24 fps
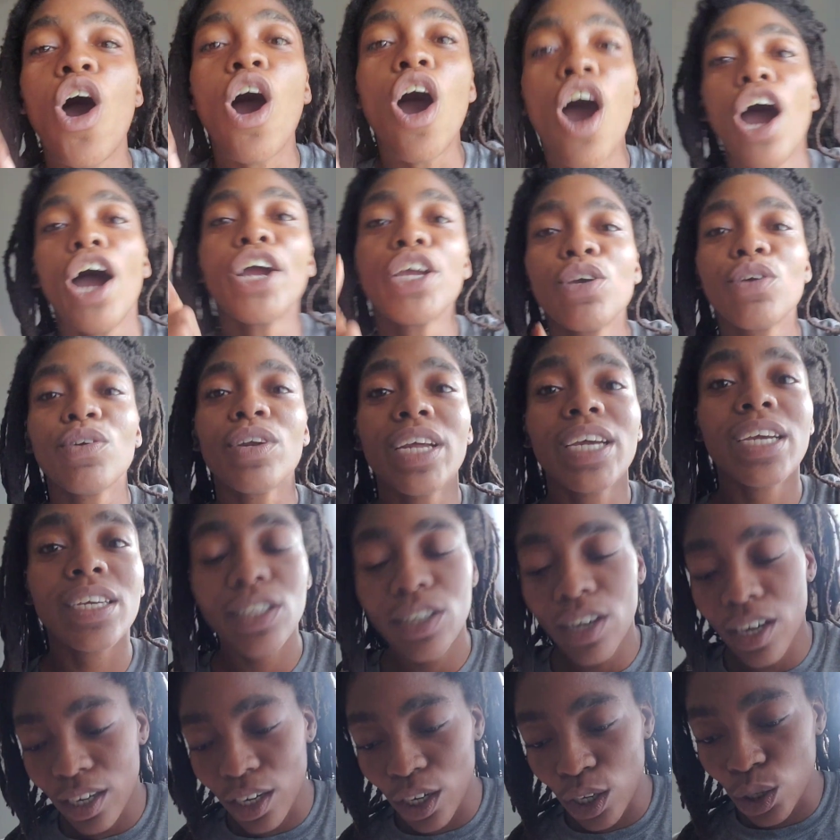All you niggas
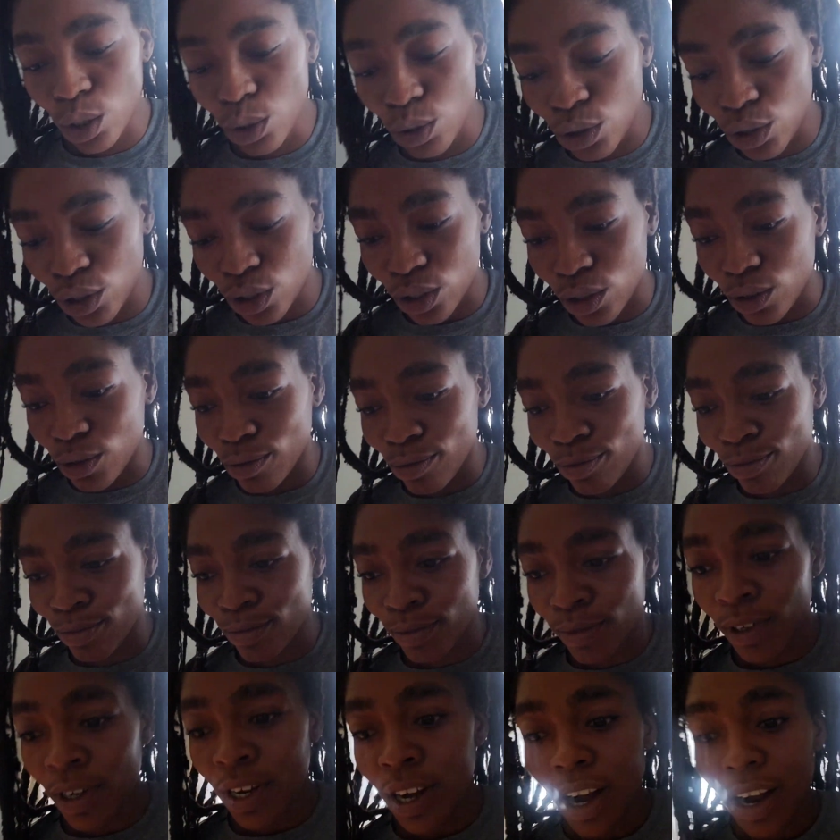are delusional,
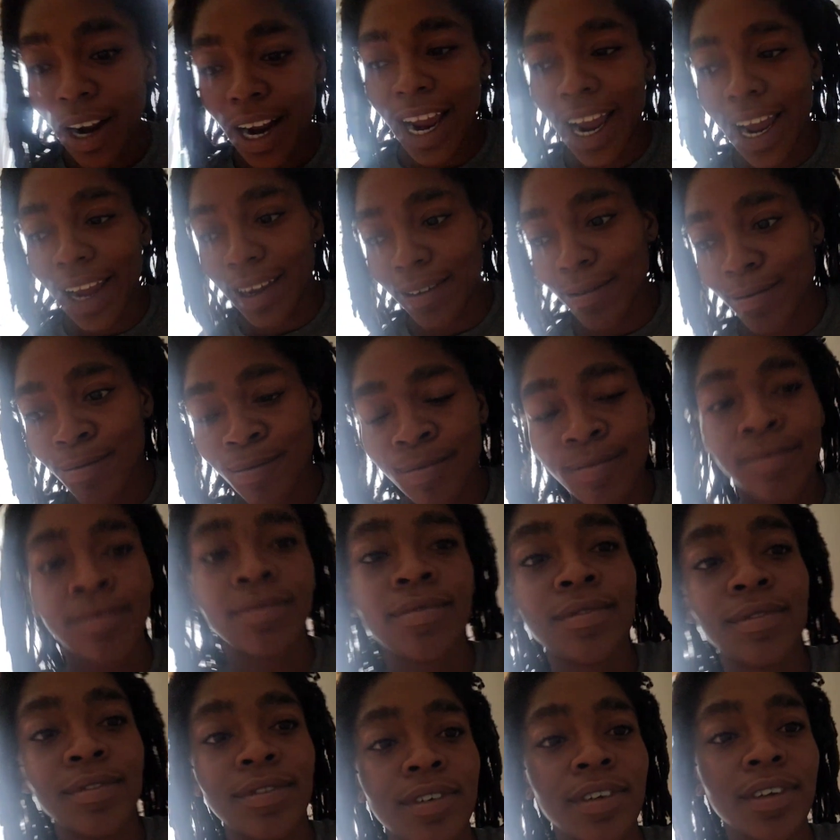okay?
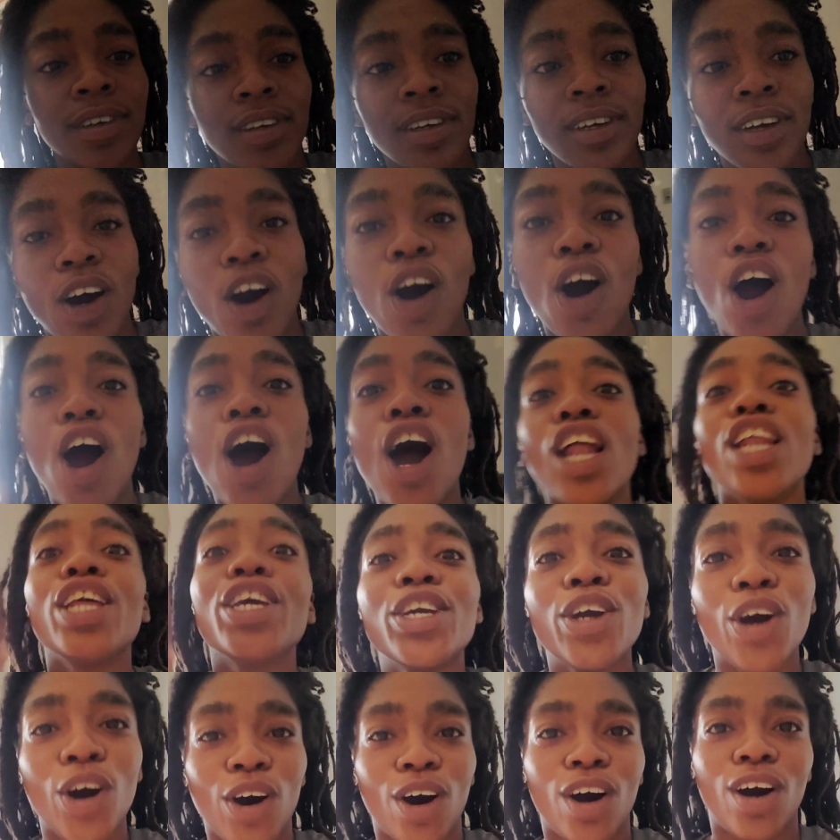All of
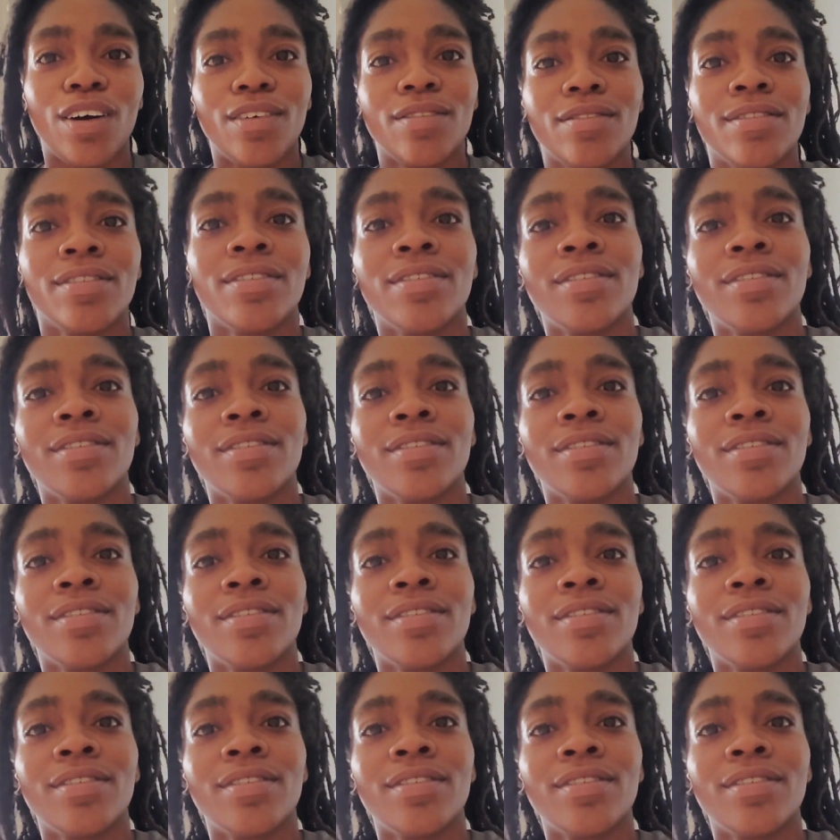y'all.